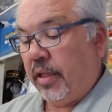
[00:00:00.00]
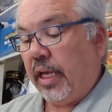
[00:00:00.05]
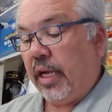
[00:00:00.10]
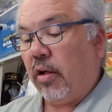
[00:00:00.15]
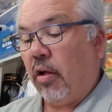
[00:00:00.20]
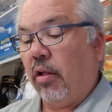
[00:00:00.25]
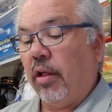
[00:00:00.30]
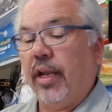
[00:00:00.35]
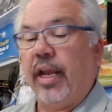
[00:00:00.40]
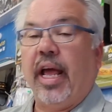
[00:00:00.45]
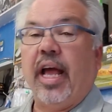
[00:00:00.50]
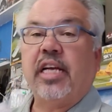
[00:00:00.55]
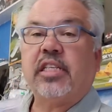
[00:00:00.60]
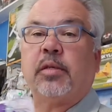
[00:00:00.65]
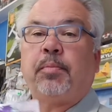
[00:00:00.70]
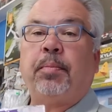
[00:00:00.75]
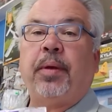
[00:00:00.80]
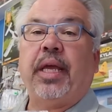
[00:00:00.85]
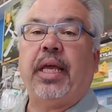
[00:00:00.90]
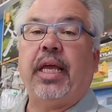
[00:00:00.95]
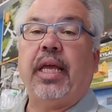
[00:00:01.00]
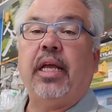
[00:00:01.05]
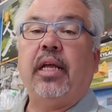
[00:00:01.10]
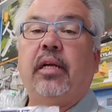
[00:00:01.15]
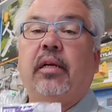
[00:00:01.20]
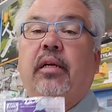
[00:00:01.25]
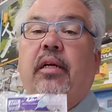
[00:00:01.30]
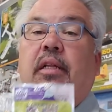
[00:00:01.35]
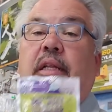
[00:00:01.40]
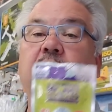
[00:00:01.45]
They call it
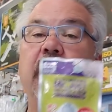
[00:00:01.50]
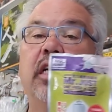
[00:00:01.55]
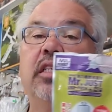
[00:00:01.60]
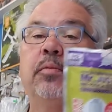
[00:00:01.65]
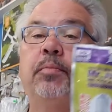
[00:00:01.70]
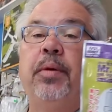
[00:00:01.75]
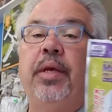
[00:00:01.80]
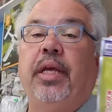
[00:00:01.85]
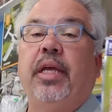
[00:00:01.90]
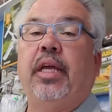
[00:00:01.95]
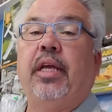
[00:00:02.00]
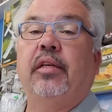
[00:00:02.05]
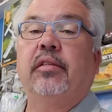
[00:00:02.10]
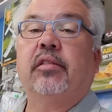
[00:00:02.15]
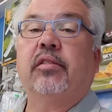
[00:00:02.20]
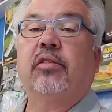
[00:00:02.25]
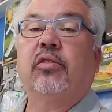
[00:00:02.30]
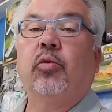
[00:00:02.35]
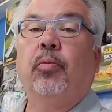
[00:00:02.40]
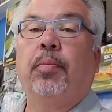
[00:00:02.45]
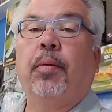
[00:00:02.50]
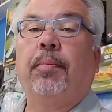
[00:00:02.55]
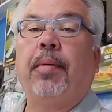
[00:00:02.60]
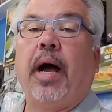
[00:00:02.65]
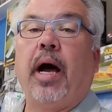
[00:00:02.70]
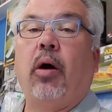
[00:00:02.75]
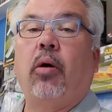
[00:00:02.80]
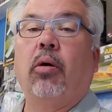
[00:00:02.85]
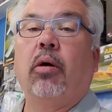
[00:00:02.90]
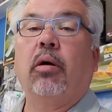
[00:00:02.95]
SP. The SP is
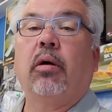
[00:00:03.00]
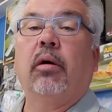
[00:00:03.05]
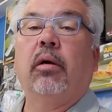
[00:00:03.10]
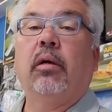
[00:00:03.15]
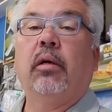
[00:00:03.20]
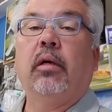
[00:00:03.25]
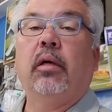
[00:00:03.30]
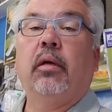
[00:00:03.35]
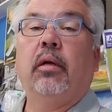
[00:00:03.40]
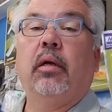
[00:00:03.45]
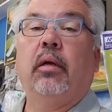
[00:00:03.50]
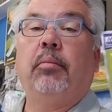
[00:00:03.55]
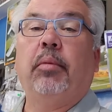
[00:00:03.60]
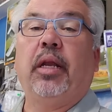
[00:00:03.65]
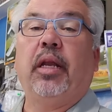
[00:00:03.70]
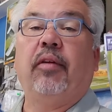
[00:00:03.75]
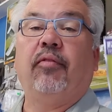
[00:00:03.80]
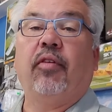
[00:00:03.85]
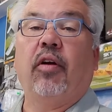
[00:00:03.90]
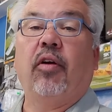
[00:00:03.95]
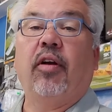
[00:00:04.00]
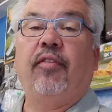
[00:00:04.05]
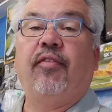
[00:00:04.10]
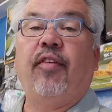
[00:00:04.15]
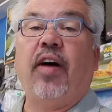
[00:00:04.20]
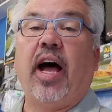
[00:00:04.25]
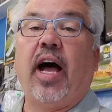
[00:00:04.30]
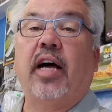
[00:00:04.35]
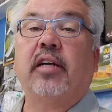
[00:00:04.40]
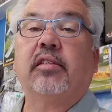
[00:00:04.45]
superpower, meaning very
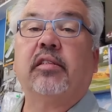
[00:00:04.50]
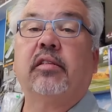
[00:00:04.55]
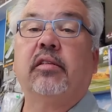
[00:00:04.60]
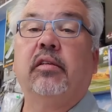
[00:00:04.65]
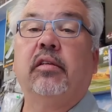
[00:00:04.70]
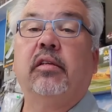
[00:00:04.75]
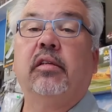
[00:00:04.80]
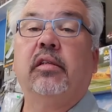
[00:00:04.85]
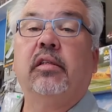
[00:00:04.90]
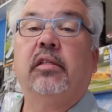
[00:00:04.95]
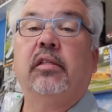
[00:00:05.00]
fast.